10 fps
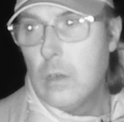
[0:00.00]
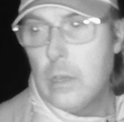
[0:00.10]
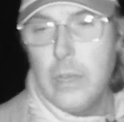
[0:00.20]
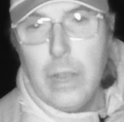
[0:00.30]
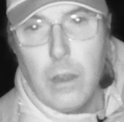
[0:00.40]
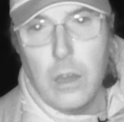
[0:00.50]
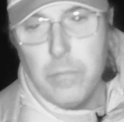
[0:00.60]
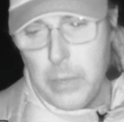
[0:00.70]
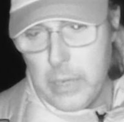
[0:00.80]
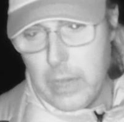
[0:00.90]
I don't know how long
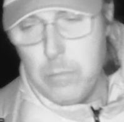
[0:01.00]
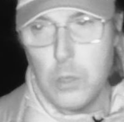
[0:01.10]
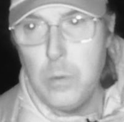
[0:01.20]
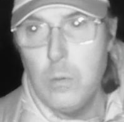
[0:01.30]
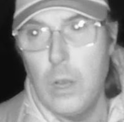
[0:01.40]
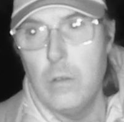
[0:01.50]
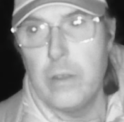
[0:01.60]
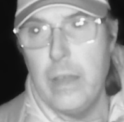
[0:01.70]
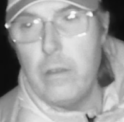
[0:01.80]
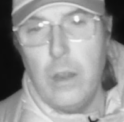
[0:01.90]
I've been here. It must be well
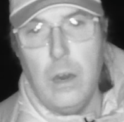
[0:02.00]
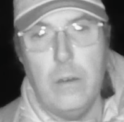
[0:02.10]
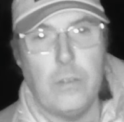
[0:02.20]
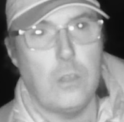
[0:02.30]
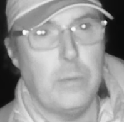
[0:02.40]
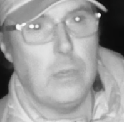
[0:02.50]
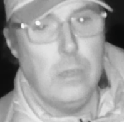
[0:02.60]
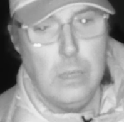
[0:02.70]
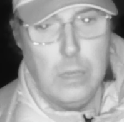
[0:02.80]
over an hour and a half or something.